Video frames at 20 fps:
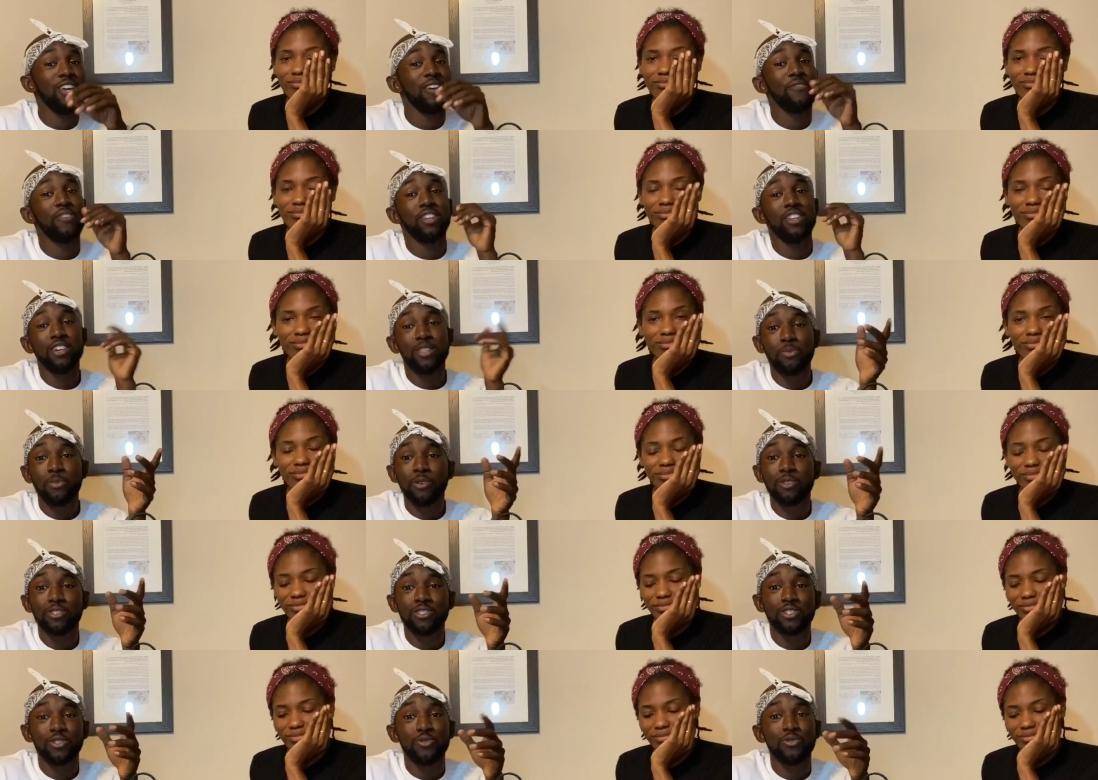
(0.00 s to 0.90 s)
Speaker 1: at the other
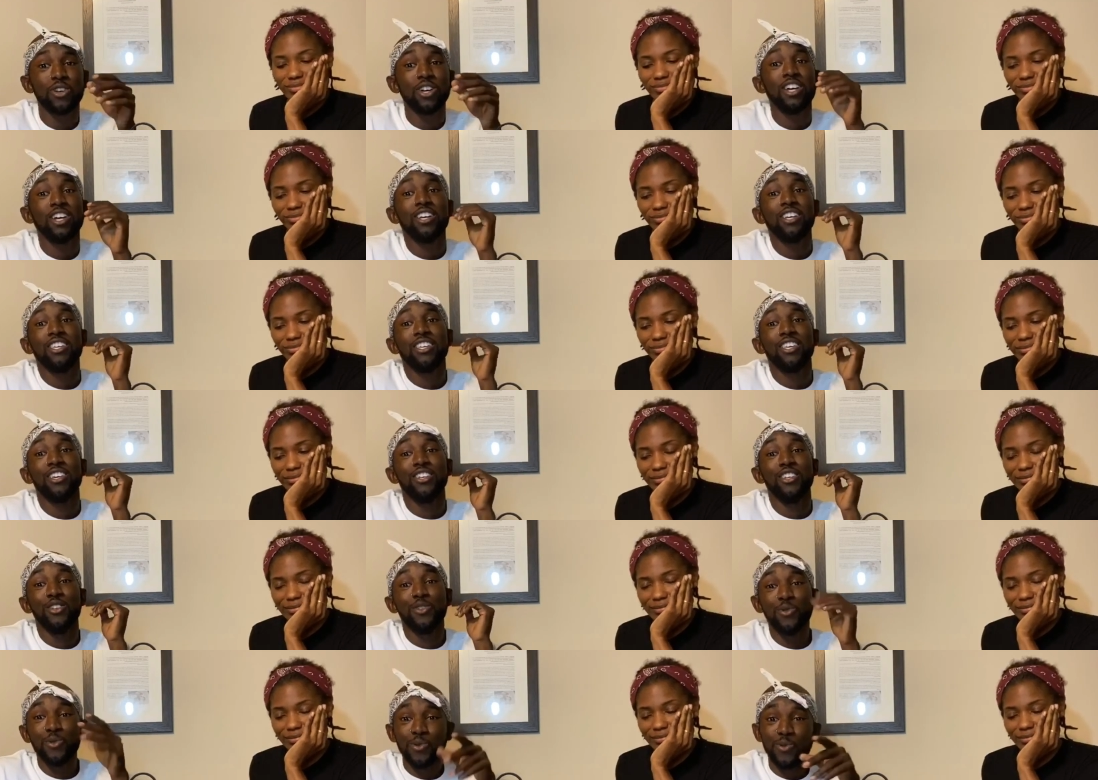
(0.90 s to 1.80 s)
person's joke, you
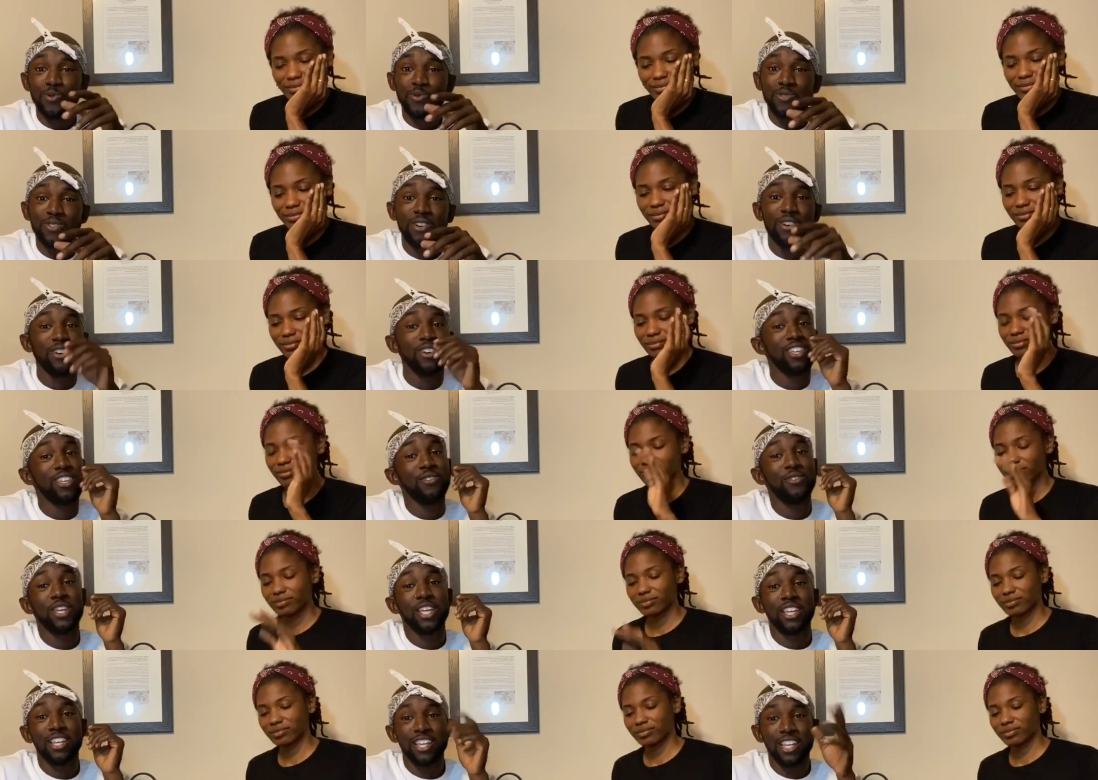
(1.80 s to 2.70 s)
lose, or you
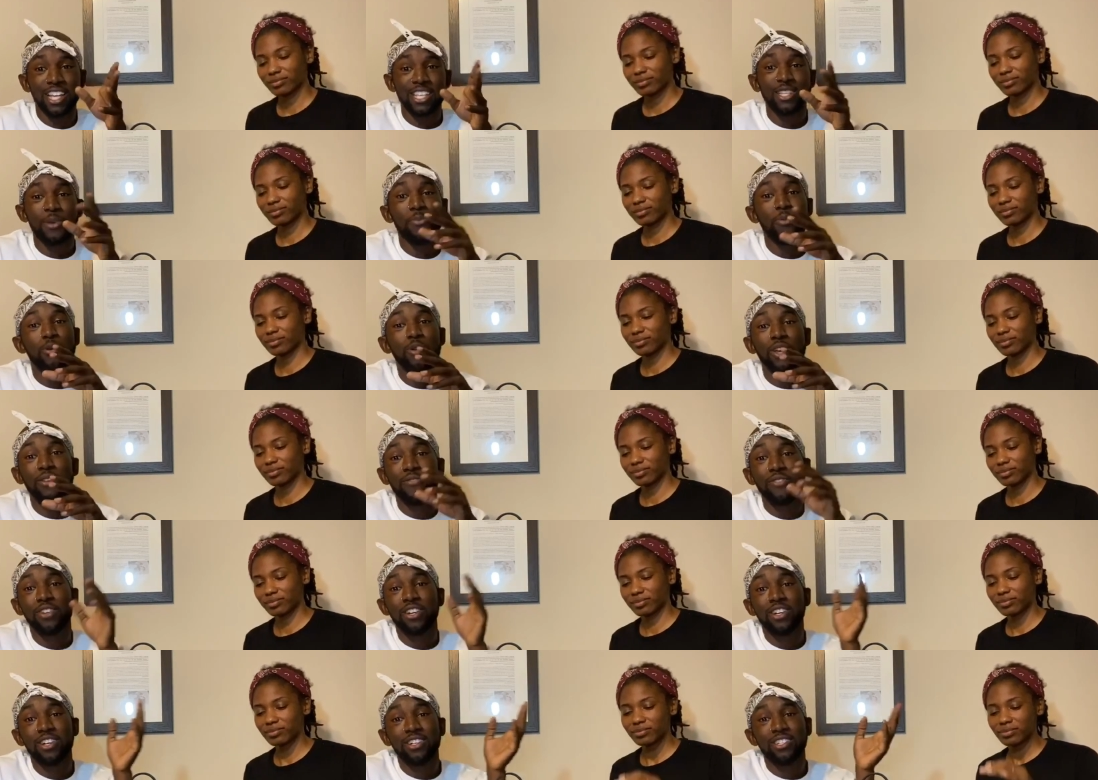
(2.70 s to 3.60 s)
get that's a point for
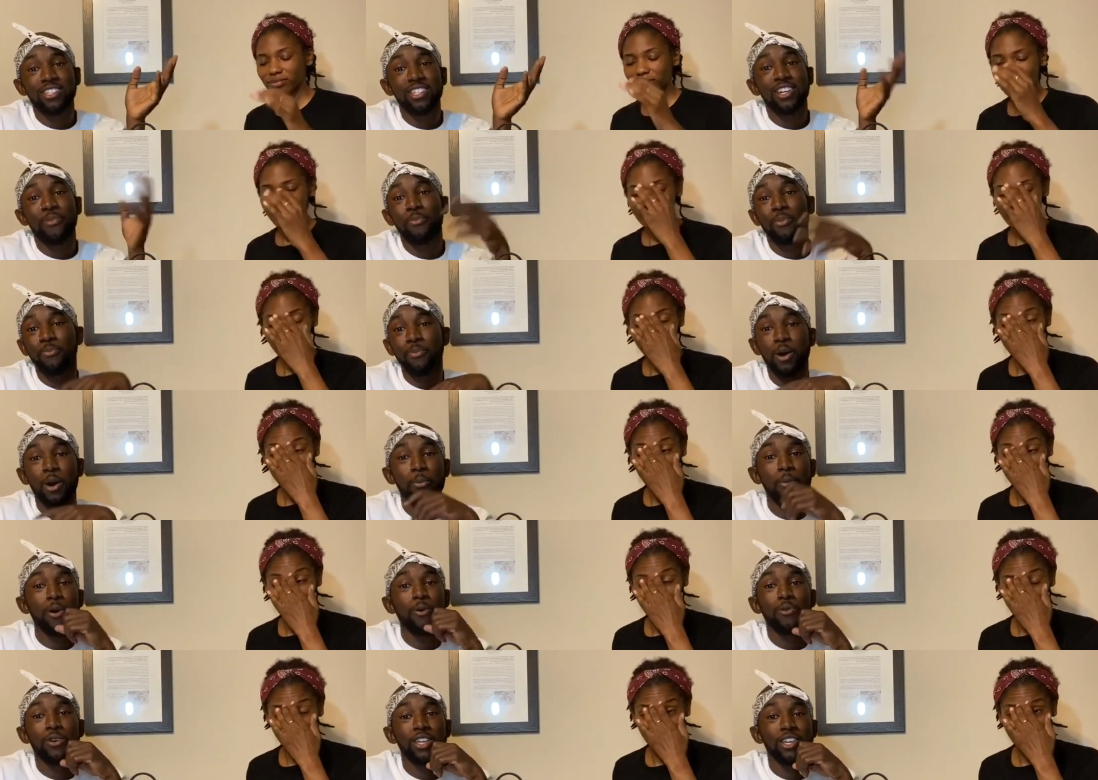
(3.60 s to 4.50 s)
the your
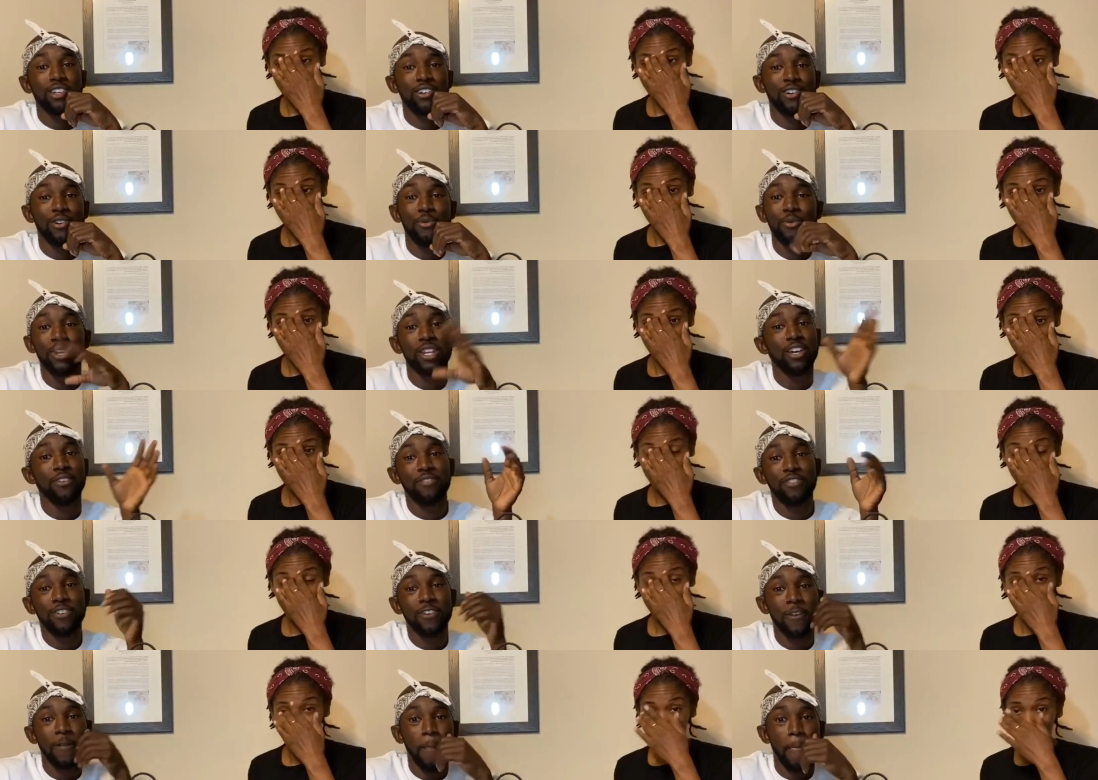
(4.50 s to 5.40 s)
opponent or whatever.
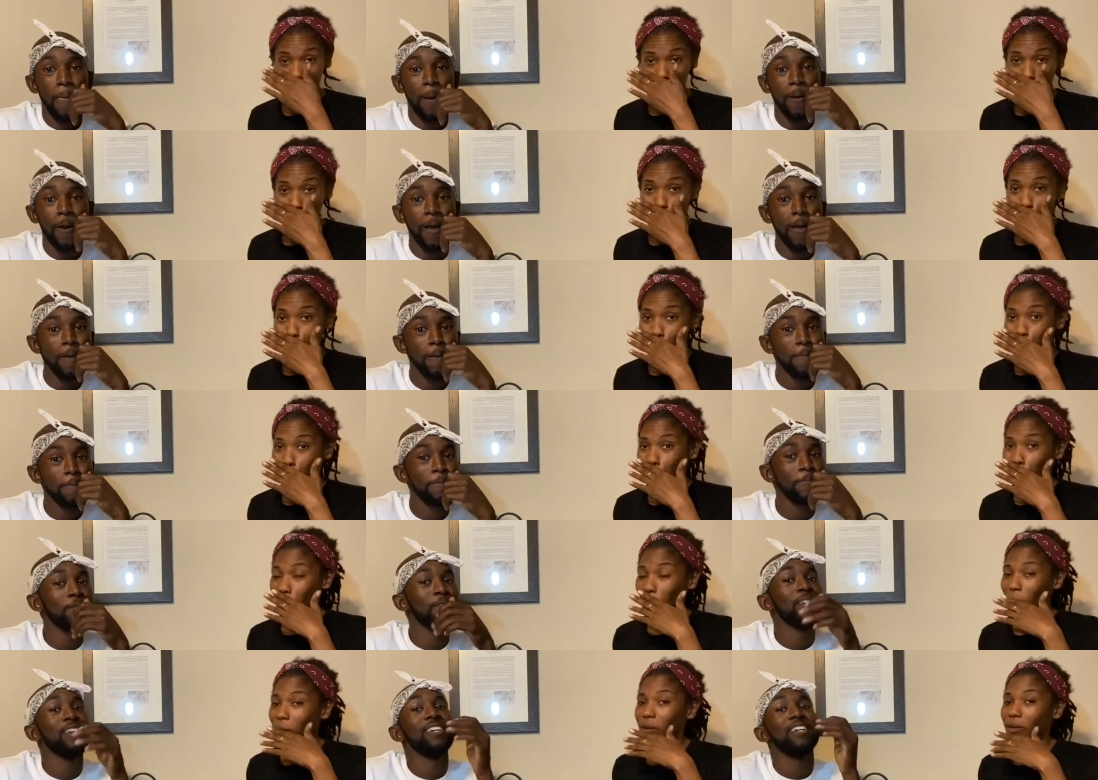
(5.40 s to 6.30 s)
Okay.
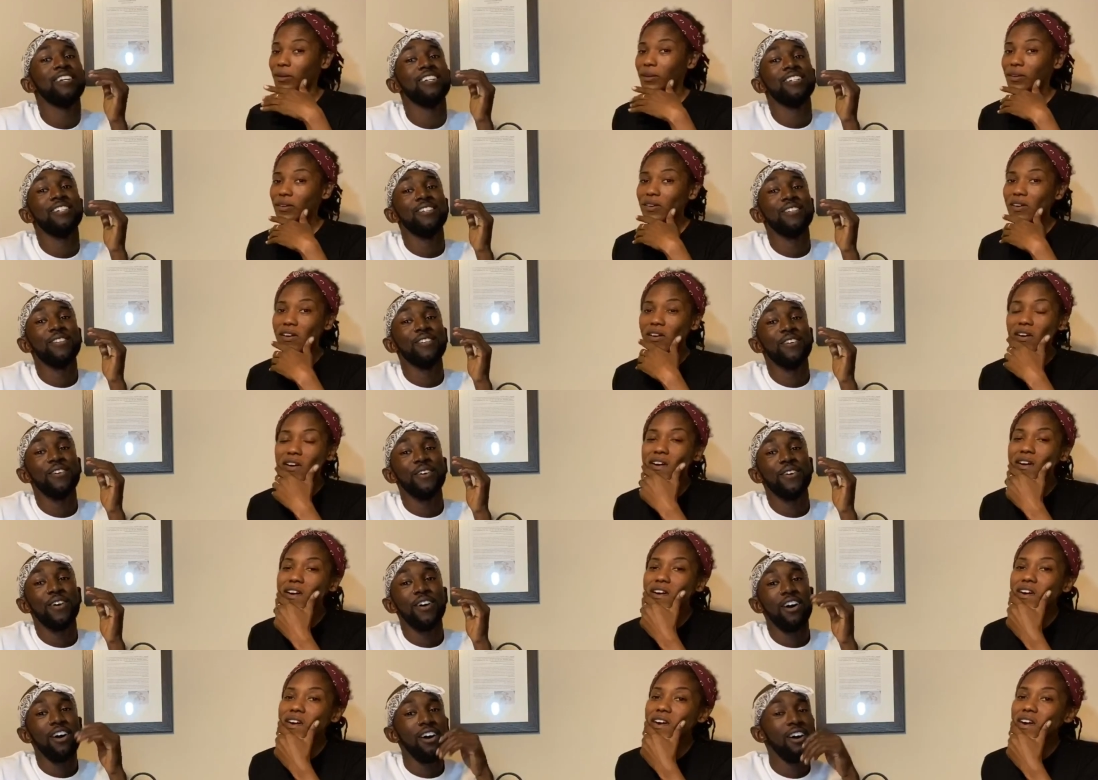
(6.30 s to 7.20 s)

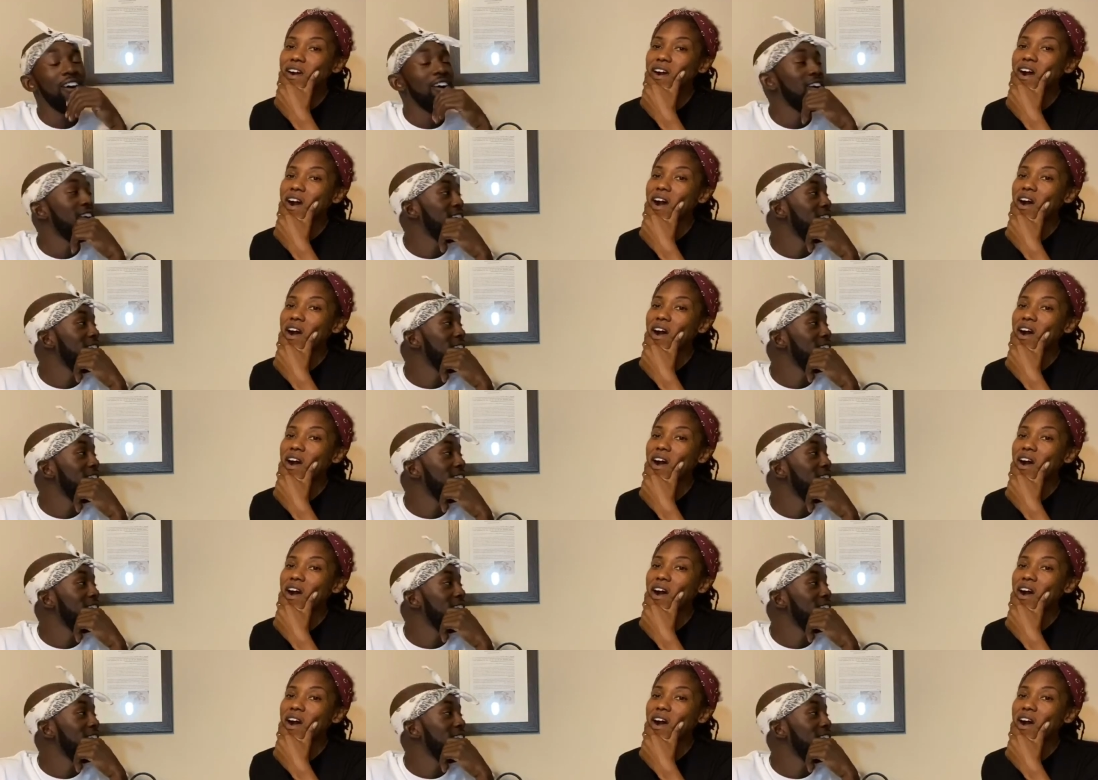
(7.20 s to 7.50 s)
Uh,